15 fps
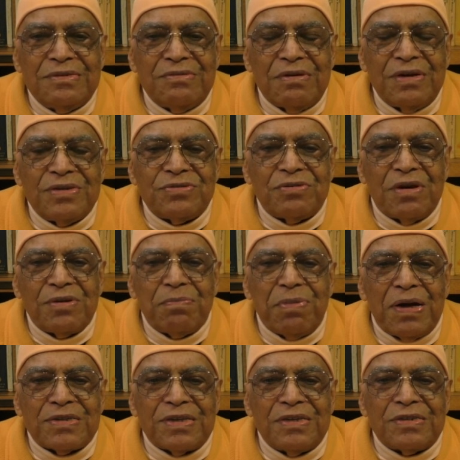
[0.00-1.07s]
once one
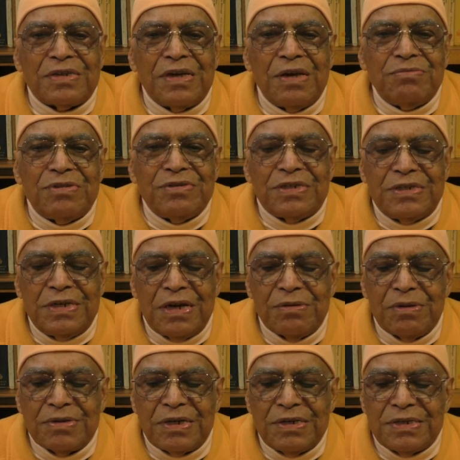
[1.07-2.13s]
person came to Sri
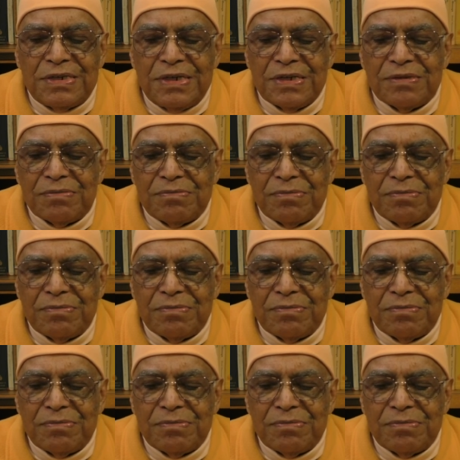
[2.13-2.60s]
Ramakrishna.